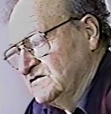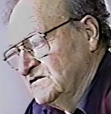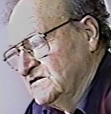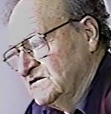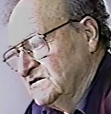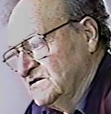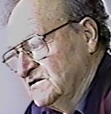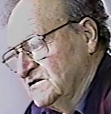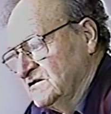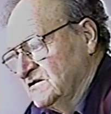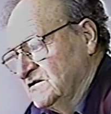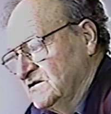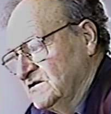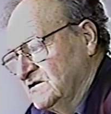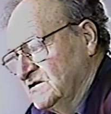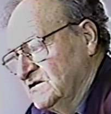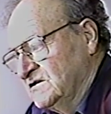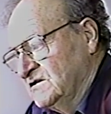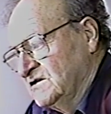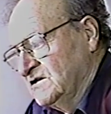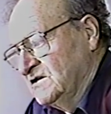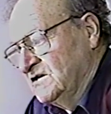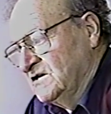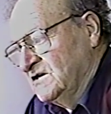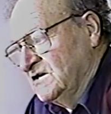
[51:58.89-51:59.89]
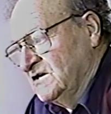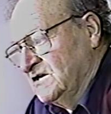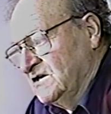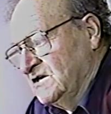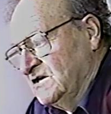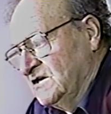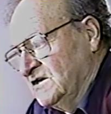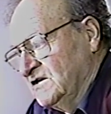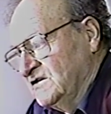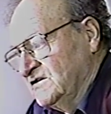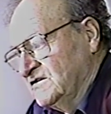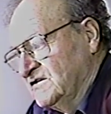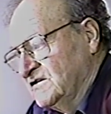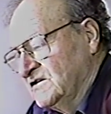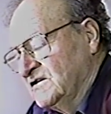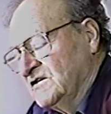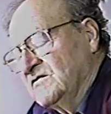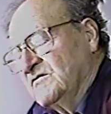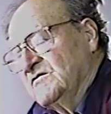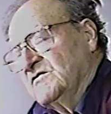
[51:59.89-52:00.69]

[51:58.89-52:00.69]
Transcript: and he said it